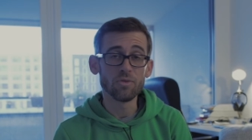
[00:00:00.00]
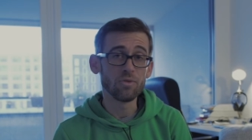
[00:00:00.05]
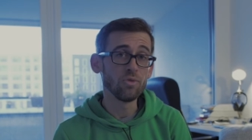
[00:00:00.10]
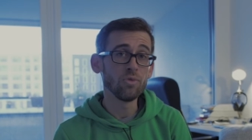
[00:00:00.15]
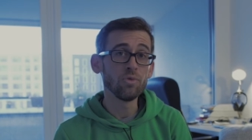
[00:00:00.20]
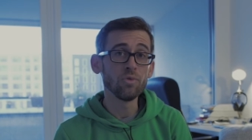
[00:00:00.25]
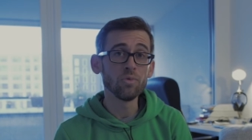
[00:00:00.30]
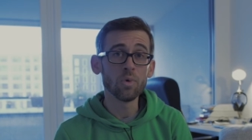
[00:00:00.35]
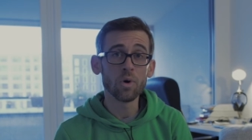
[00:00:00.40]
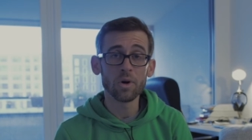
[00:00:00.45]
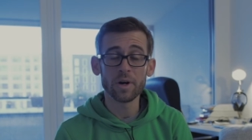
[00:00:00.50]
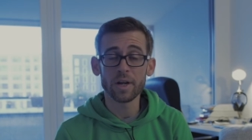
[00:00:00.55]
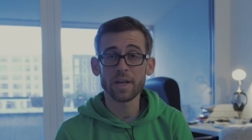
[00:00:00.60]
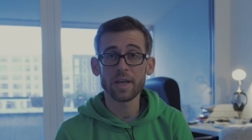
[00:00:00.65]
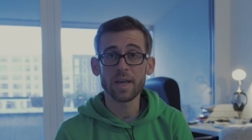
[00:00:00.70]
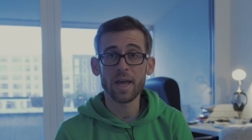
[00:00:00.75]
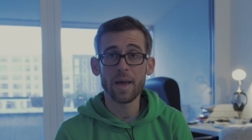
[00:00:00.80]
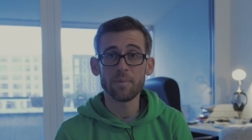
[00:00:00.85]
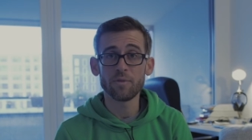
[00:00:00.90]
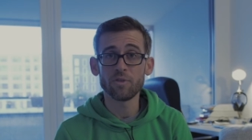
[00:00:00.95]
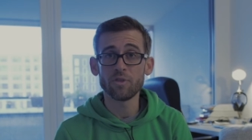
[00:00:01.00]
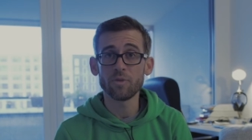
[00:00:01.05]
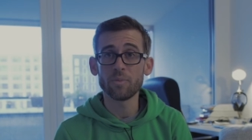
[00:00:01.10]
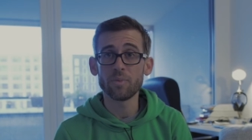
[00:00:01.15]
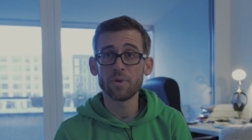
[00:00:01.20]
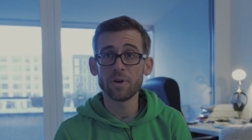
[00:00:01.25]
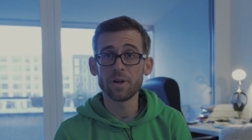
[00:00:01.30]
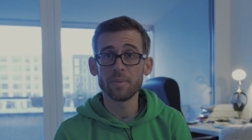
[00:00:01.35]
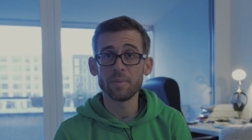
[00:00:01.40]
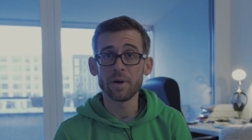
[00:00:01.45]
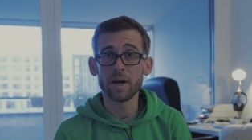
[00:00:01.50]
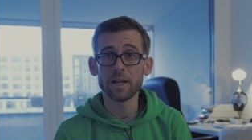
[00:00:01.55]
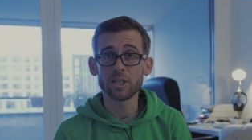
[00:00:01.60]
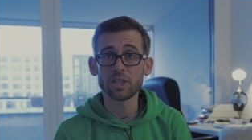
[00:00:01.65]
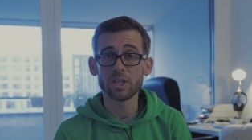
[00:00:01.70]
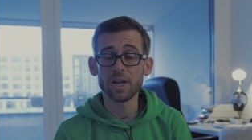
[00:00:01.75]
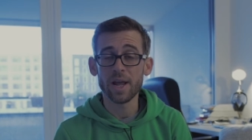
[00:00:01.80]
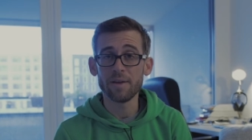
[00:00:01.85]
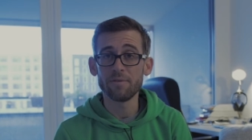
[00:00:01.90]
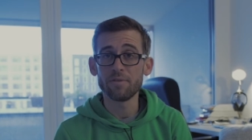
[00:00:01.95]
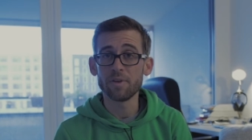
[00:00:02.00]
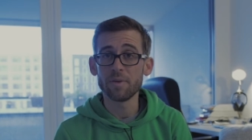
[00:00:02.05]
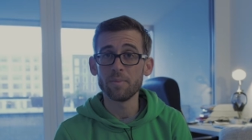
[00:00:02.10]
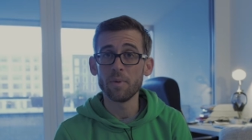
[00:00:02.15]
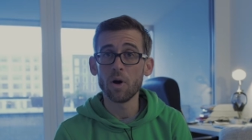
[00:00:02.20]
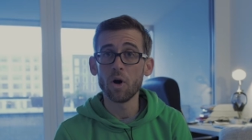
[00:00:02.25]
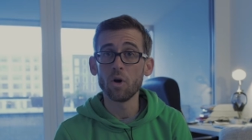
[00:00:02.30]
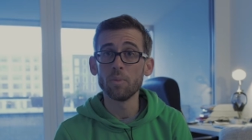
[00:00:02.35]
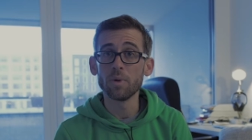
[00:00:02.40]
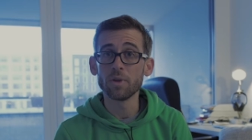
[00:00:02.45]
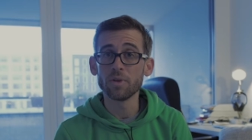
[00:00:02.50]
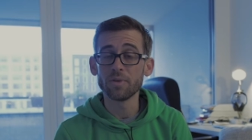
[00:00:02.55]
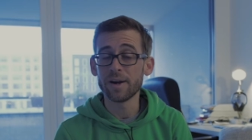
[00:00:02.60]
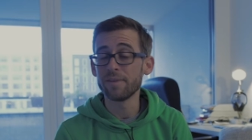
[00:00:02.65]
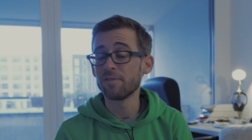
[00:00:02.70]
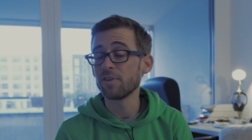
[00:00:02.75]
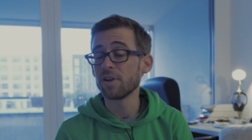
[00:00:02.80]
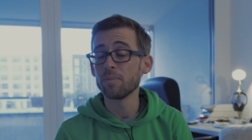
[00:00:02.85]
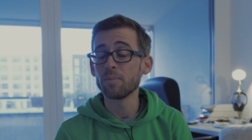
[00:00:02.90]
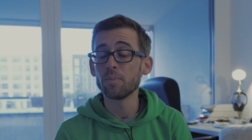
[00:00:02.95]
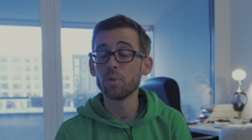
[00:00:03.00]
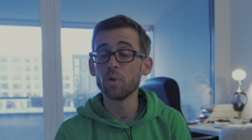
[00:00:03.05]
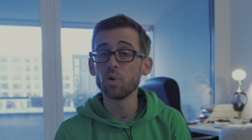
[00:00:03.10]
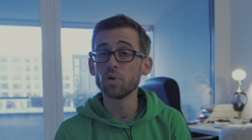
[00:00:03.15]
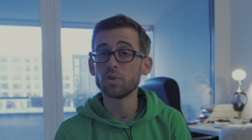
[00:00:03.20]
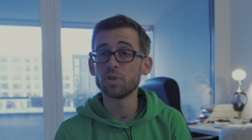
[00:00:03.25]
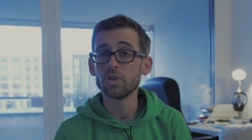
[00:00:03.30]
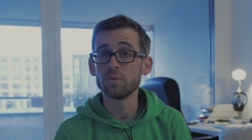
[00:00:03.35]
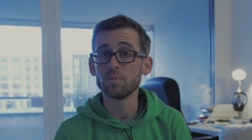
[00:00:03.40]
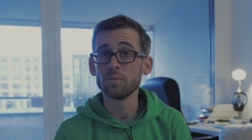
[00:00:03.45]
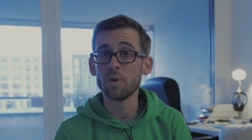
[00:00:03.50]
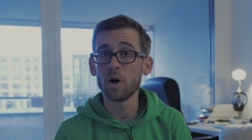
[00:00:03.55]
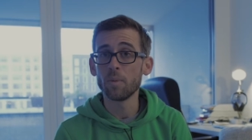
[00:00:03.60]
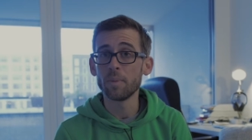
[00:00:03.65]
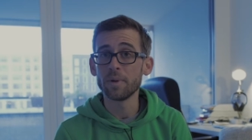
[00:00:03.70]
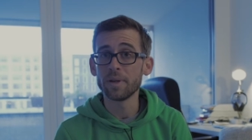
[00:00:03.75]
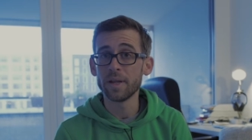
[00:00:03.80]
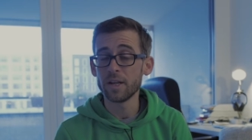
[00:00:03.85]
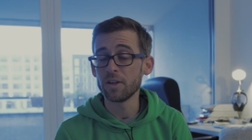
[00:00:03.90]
do want to capture pretty much every moment or every important moment,